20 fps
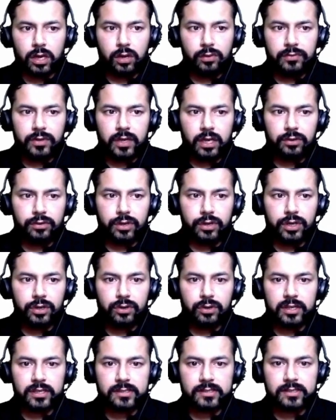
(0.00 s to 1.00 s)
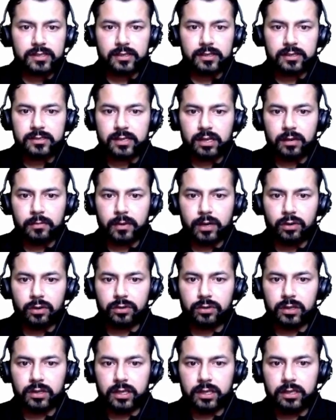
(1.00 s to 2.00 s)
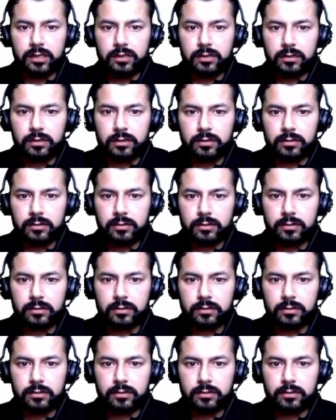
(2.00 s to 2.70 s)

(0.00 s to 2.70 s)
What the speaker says: So now we are going to discuss about the